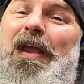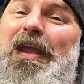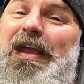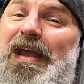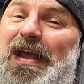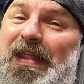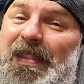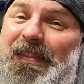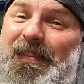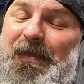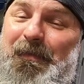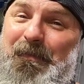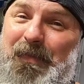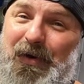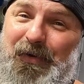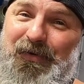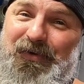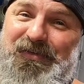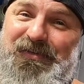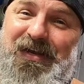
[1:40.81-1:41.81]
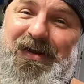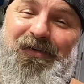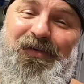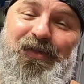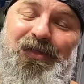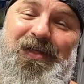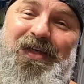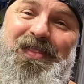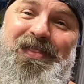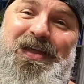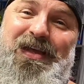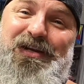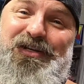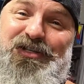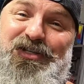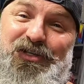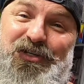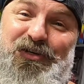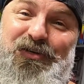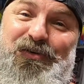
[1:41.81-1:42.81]
get the motorcycle that they
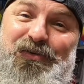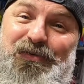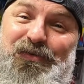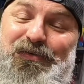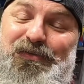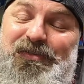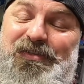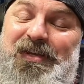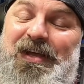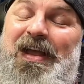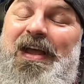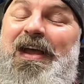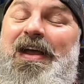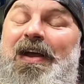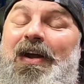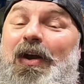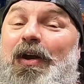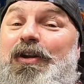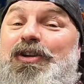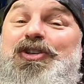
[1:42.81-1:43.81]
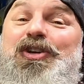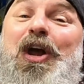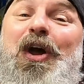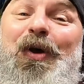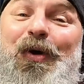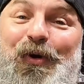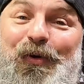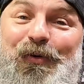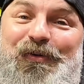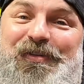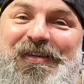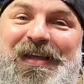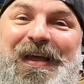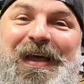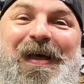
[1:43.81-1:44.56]
choose or chose